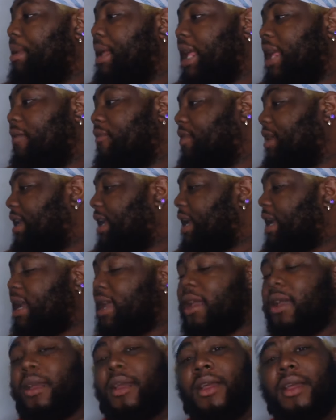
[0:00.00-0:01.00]

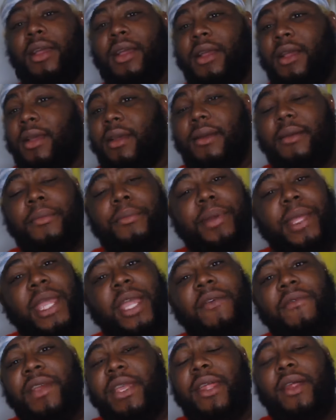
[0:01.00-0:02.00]
Period.
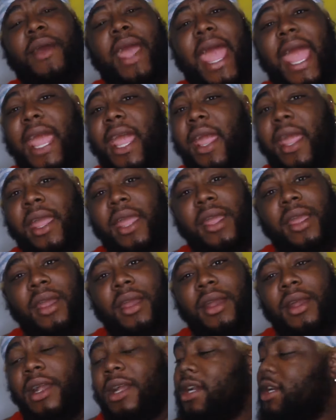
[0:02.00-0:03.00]
Period, okay?
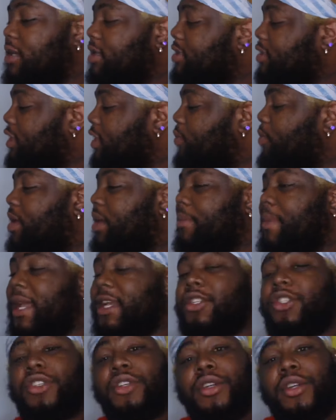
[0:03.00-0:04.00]
She wanna
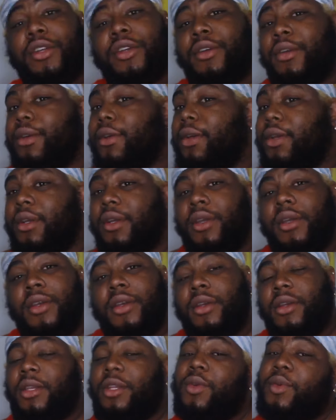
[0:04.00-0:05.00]
make sure
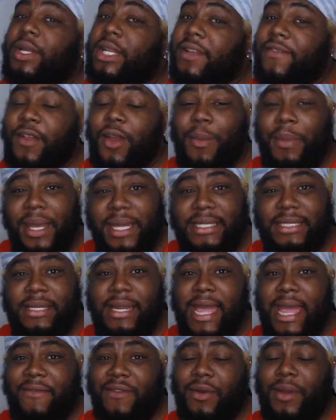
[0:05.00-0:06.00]
you live your best
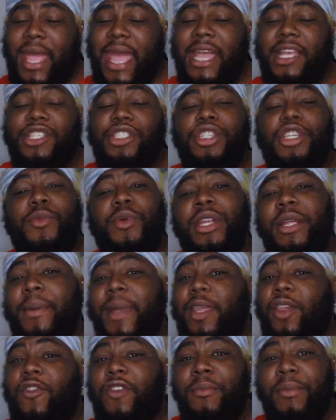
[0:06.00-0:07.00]
life, okay? She don't wanna
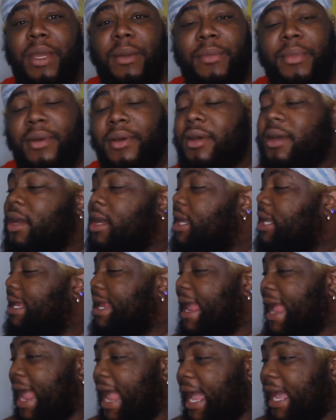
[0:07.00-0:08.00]
make you remember
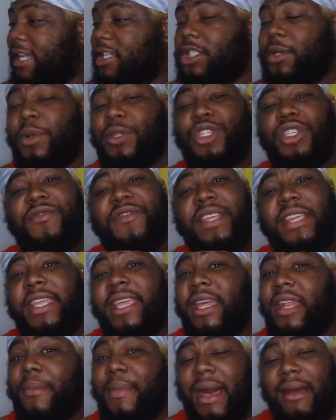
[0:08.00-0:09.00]
your ex. She wants you to
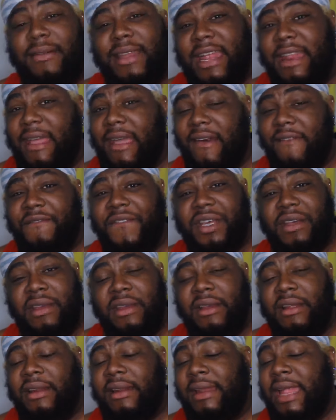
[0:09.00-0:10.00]
forget about that
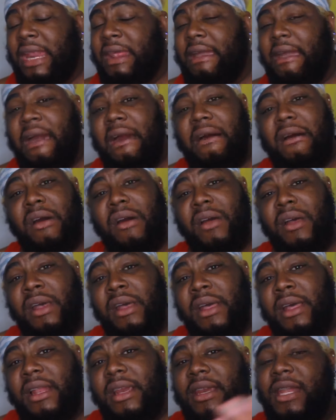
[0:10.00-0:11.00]
heifer. Let her go.
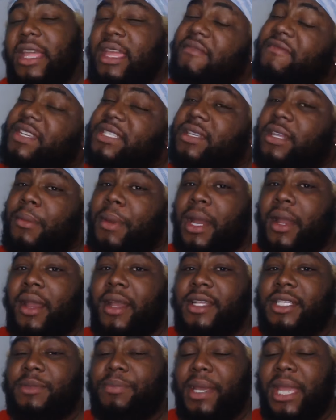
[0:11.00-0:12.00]
Leave her to the
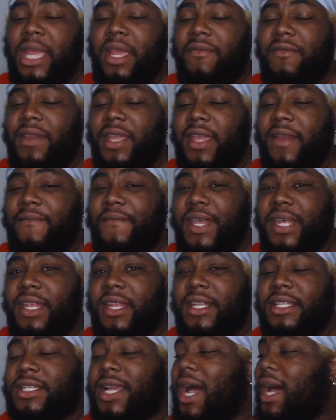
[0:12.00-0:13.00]
birds. Period. Feed her
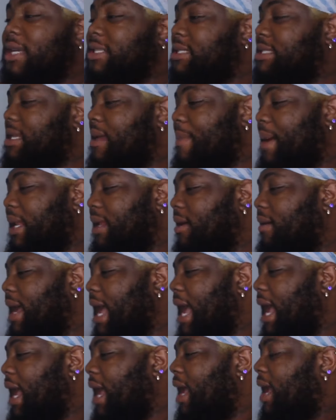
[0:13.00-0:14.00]
the jaws of somebody,
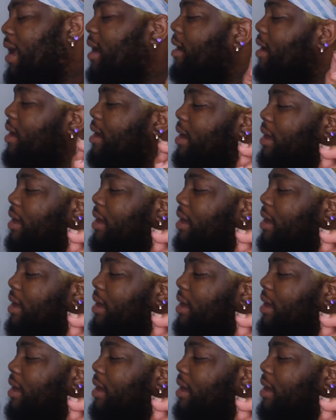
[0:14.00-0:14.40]
okay?